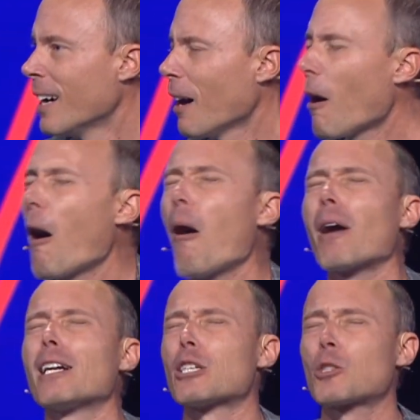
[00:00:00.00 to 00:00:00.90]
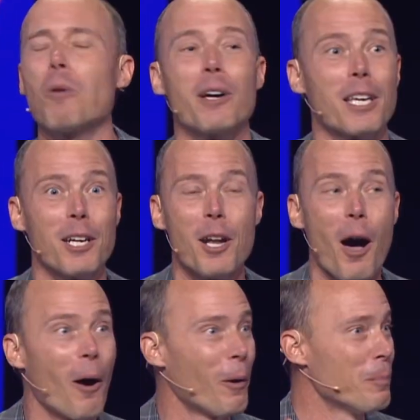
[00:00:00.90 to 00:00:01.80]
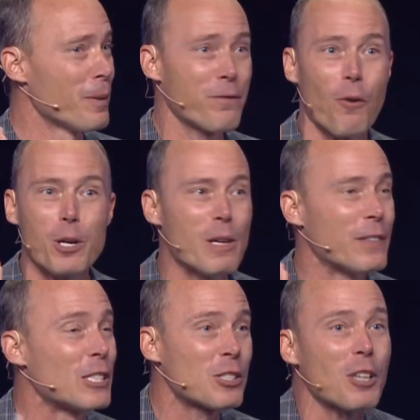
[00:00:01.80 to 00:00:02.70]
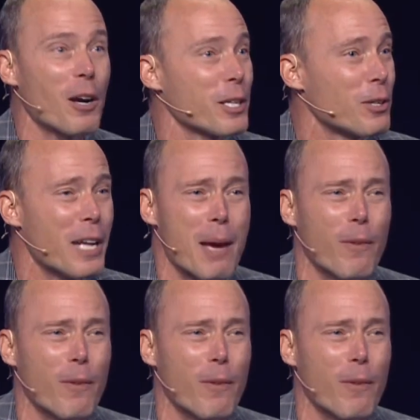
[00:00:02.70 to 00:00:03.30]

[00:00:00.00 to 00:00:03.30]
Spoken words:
Oh, and I just want you to know, before you even start your day,